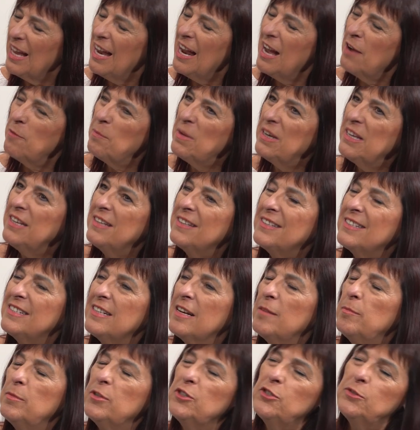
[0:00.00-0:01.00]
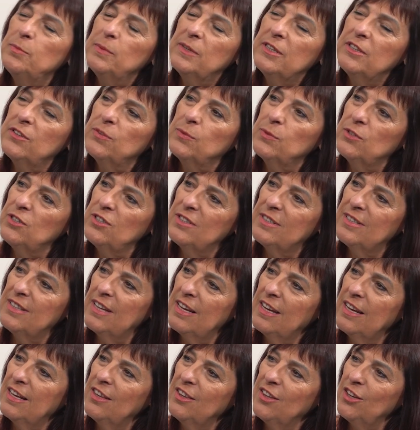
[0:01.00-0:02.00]
how many establishments would you
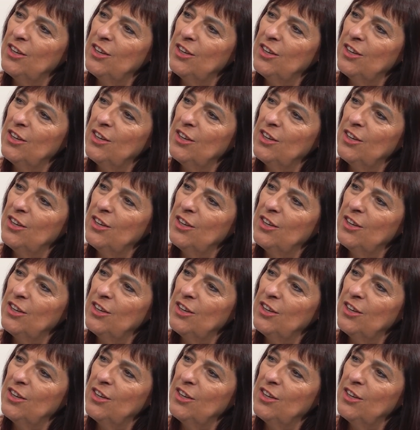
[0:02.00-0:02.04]
say in